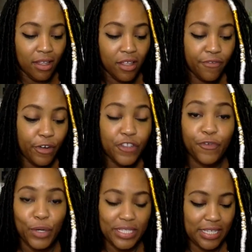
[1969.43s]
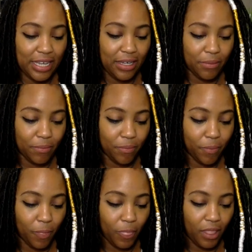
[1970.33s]
Verse 14.
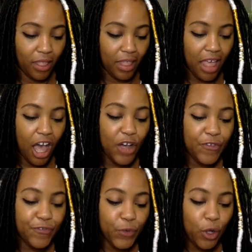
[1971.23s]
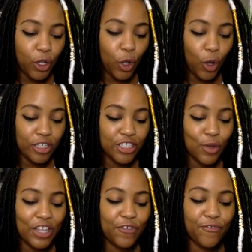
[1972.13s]
A fool also
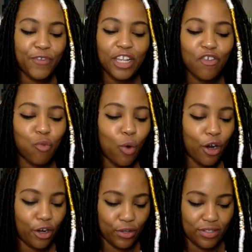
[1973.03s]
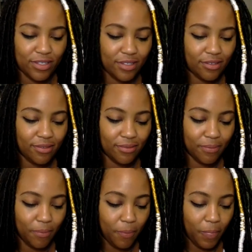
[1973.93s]
is full of words.
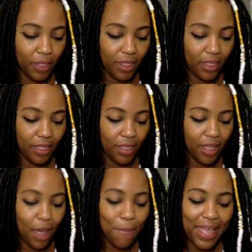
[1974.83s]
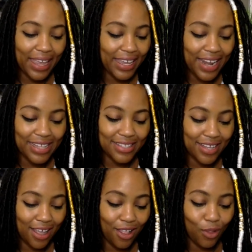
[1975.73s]
A man cannot
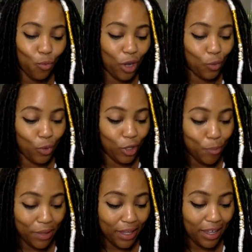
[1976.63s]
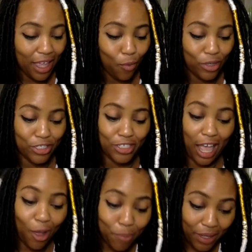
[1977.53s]
tell what will be and what
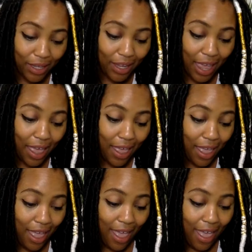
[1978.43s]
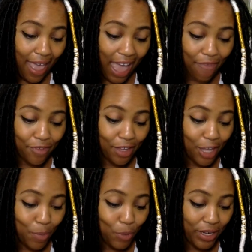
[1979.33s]
shall be after
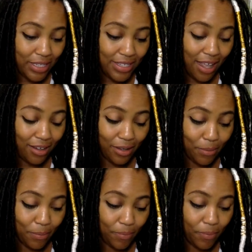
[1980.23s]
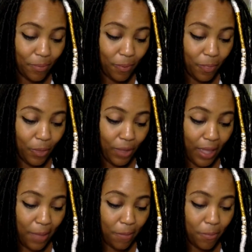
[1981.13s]
him who can tell him.
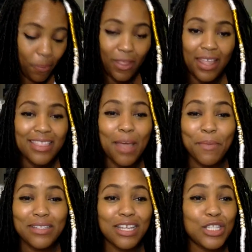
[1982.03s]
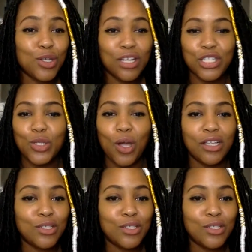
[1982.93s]
Okay? That means he's talking.